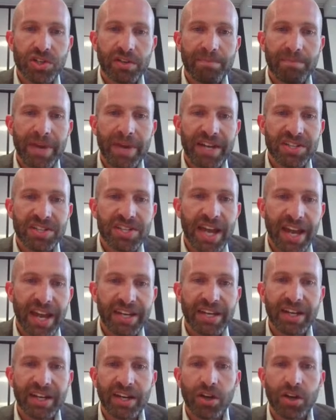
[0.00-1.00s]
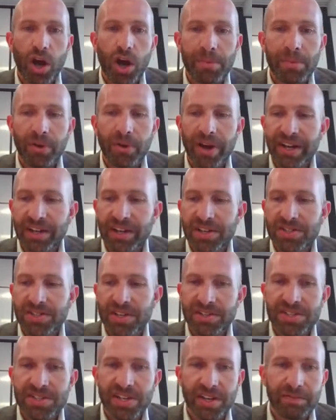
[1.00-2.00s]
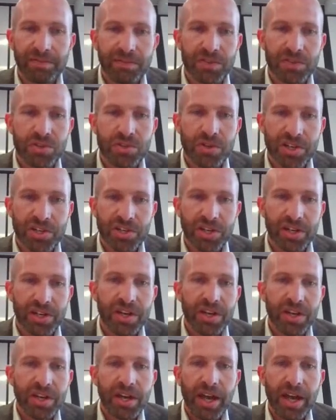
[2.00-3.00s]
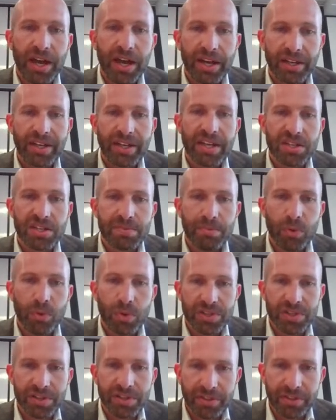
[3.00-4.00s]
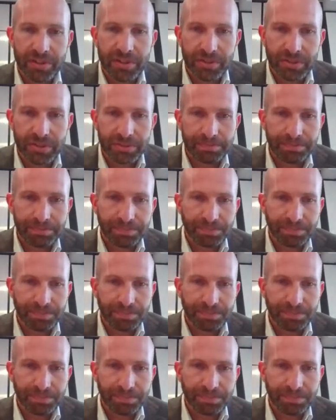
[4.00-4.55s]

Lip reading: of maintaining and operating existing infrastructure gets more difficult.